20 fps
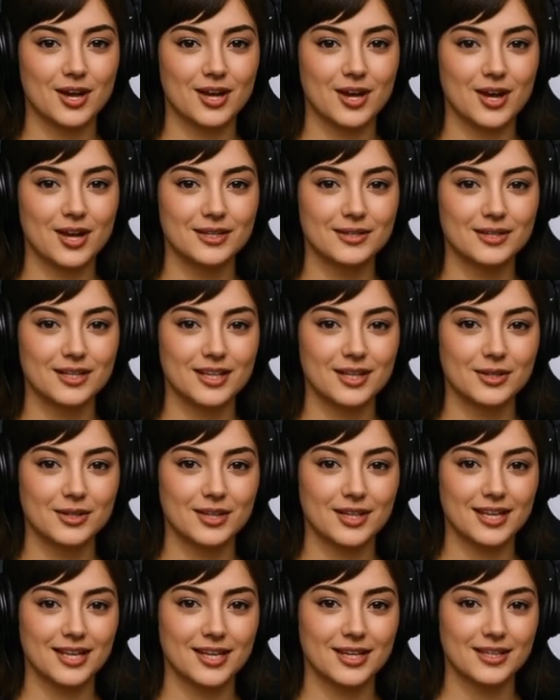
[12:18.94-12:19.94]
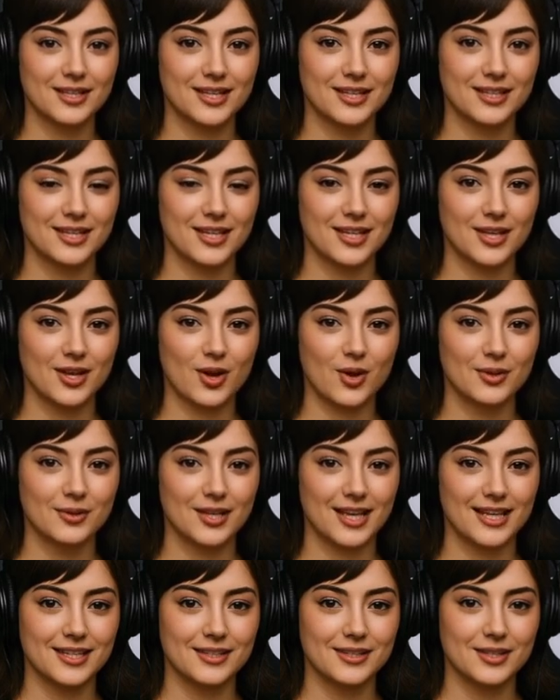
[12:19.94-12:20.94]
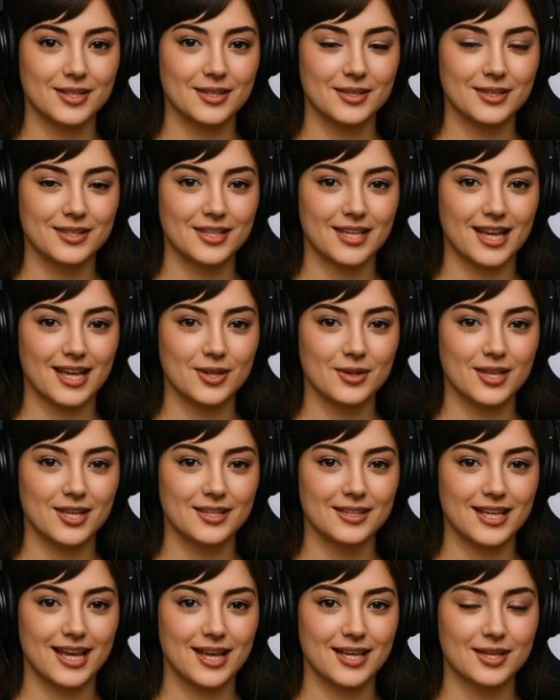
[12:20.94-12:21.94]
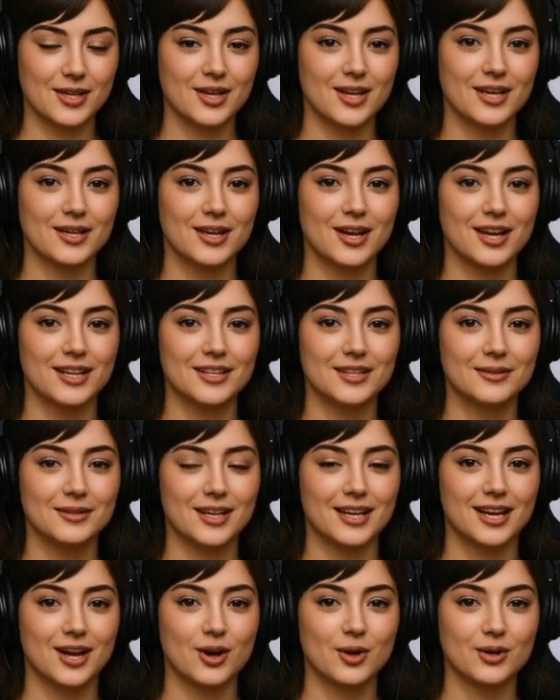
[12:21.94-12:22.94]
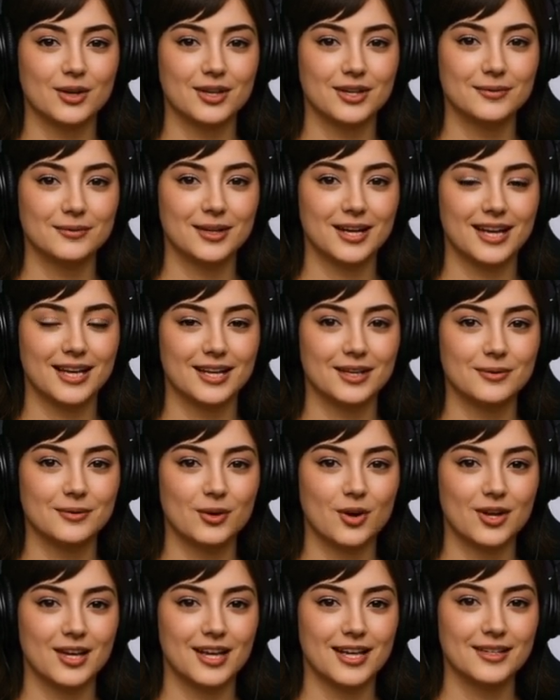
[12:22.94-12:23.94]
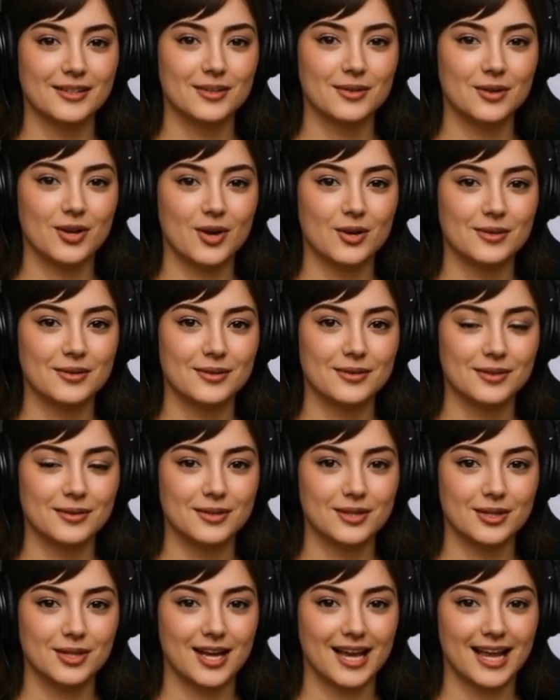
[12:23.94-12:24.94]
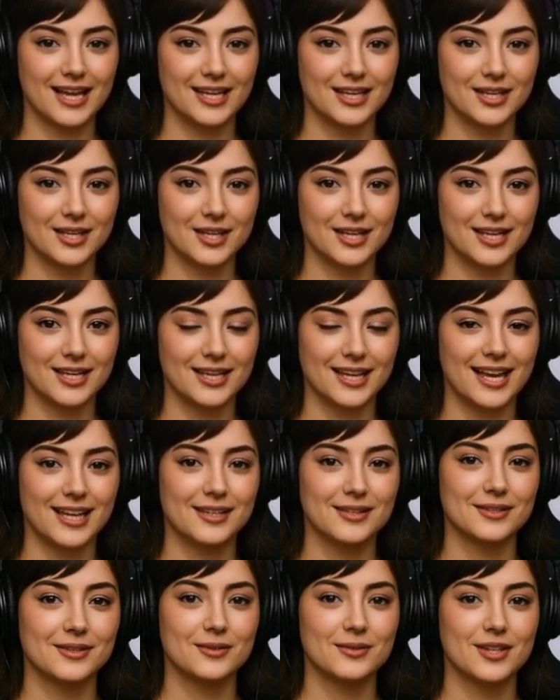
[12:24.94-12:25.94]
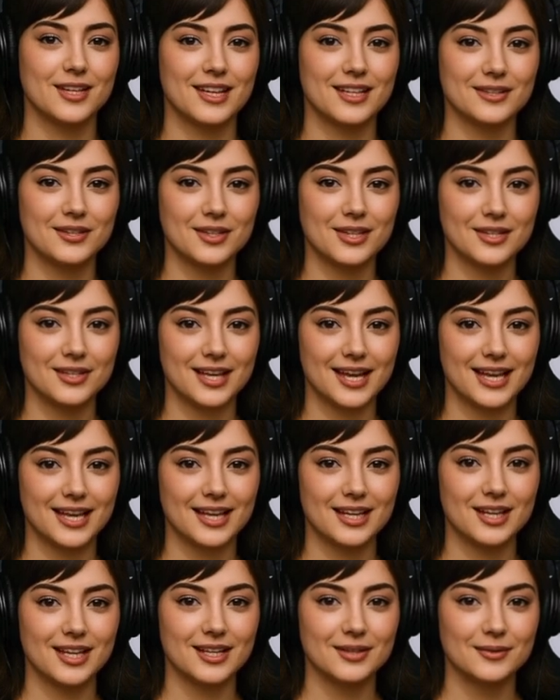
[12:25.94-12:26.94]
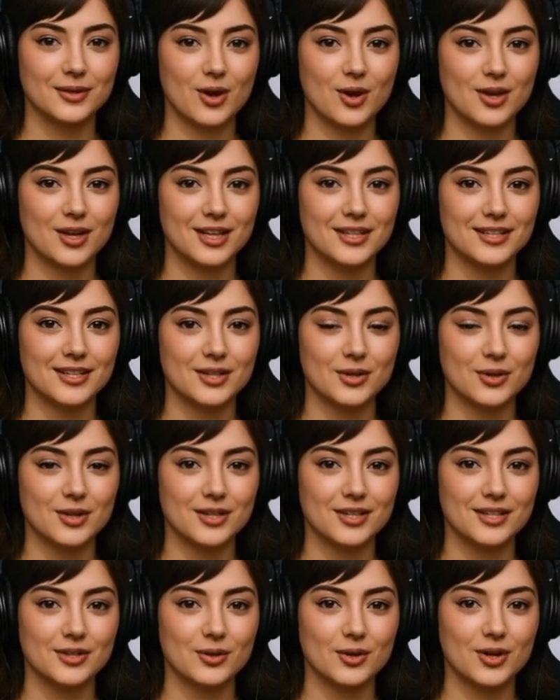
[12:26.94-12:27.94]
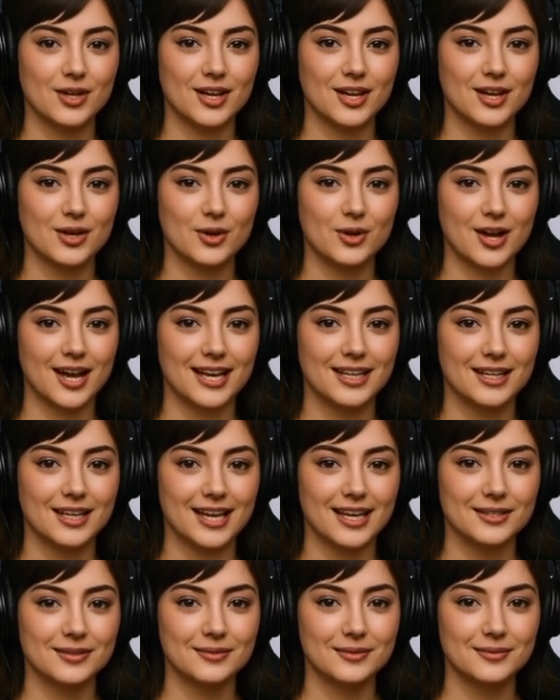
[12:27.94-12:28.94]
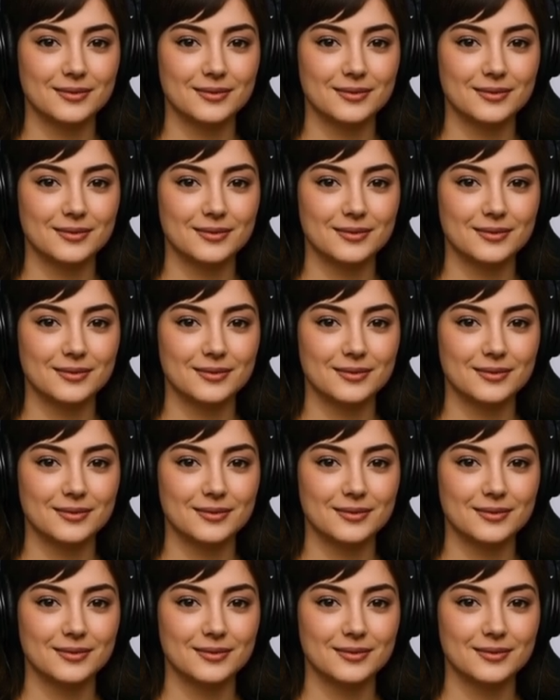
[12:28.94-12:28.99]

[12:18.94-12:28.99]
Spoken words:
confident with the existing codebase, start refactoring parts of the code to make them more testable. Add unit tests for these refactored components to ensure their correctness.